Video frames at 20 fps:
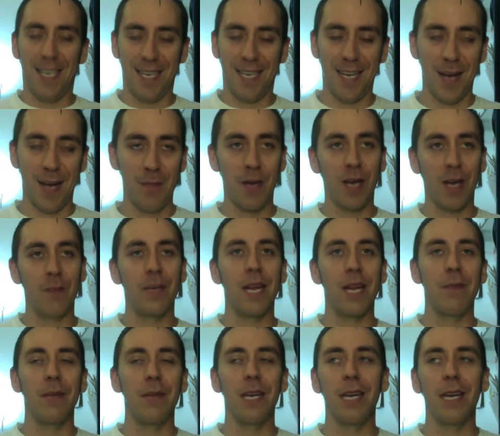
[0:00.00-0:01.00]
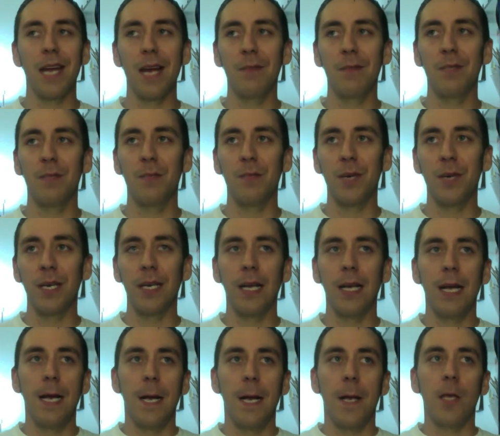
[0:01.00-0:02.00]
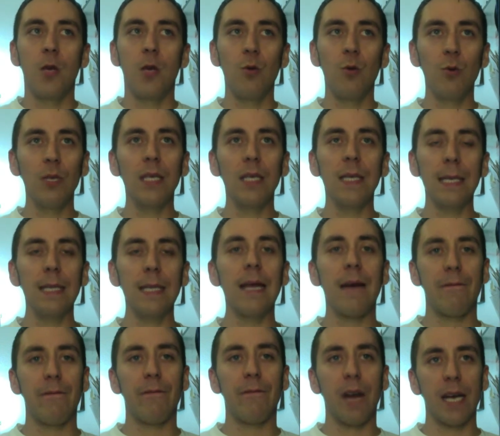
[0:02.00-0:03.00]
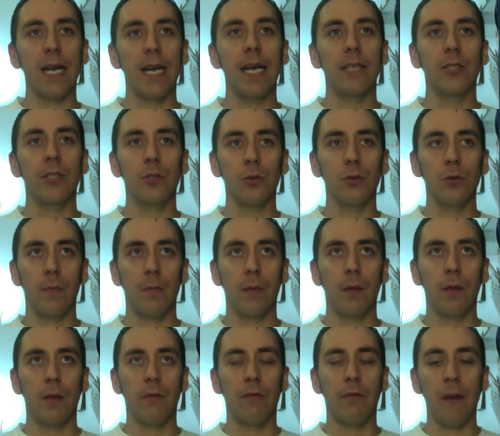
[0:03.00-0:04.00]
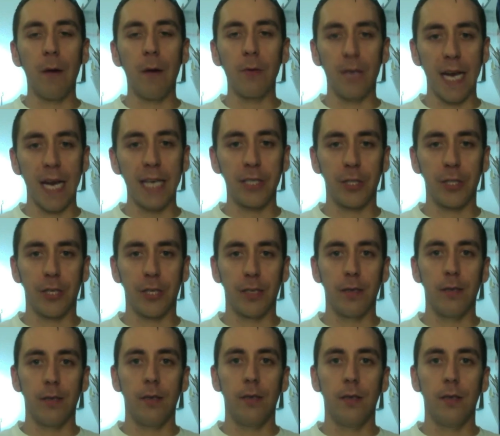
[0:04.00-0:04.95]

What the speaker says: I'm not going to name any names, but you really need that financial foundation